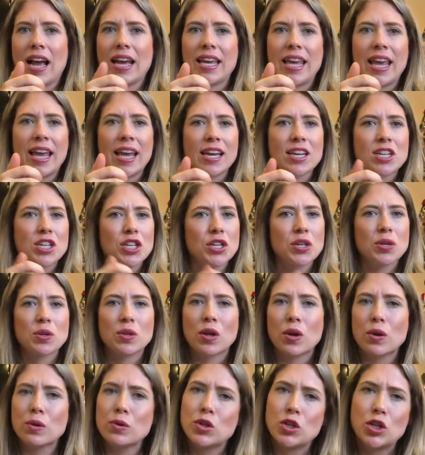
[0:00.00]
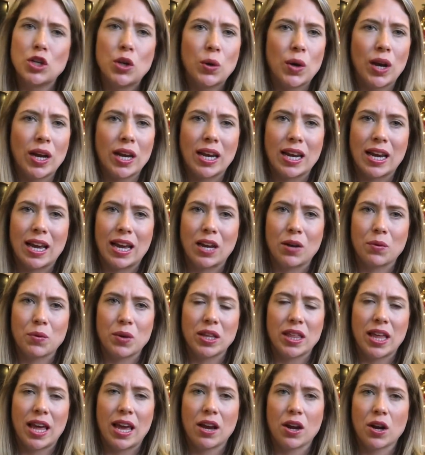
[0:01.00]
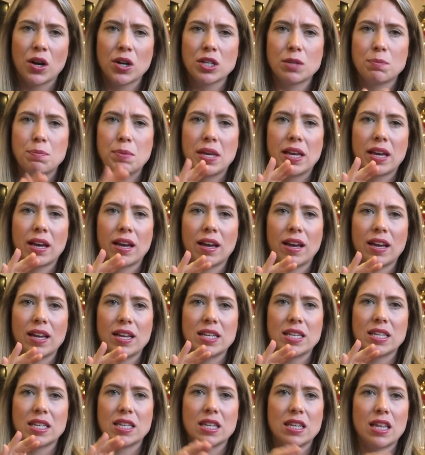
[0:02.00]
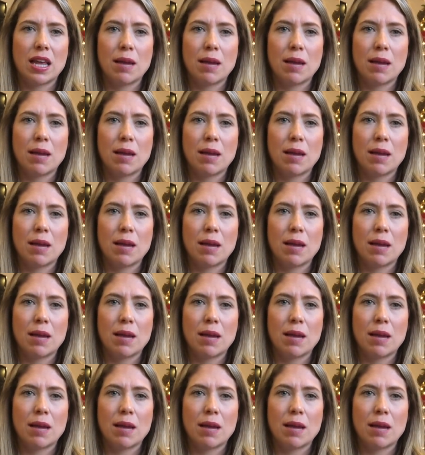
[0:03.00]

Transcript: can't do those $2.99 wreath hangers because